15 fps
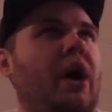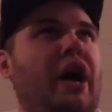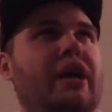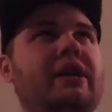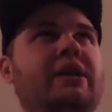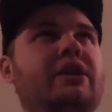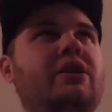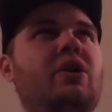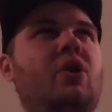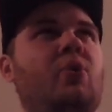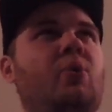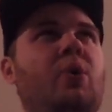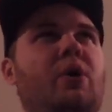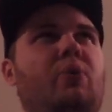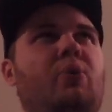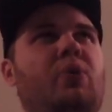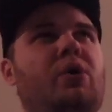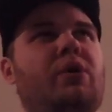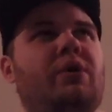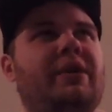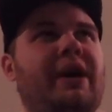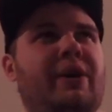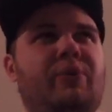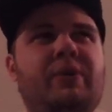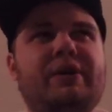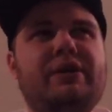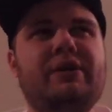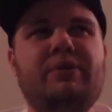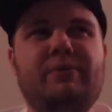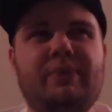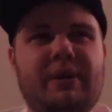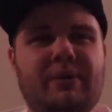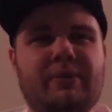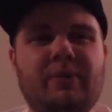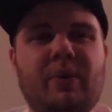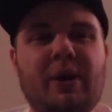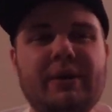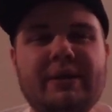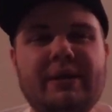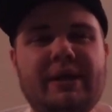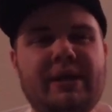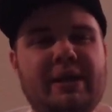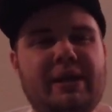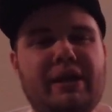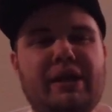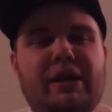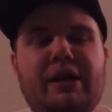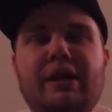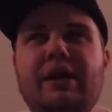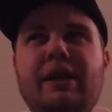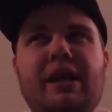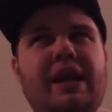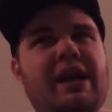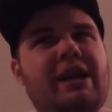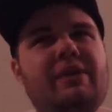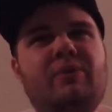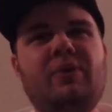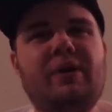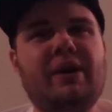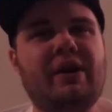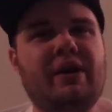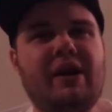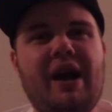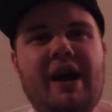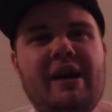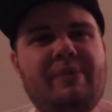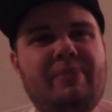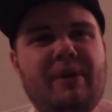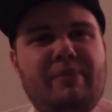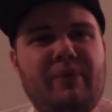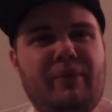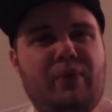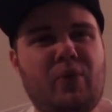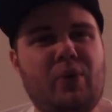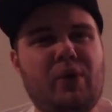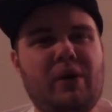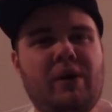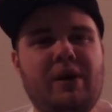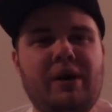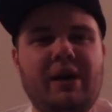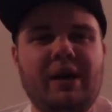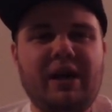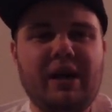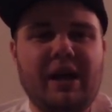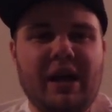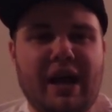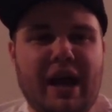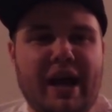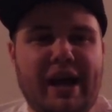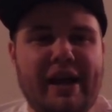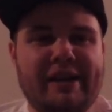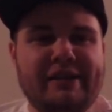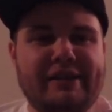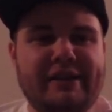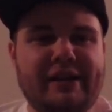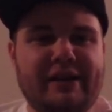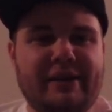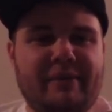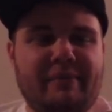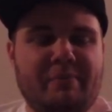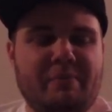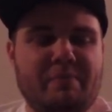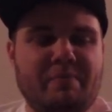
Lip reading: I didn't know what world I went to, but it wasn't anywhere I had been before. And I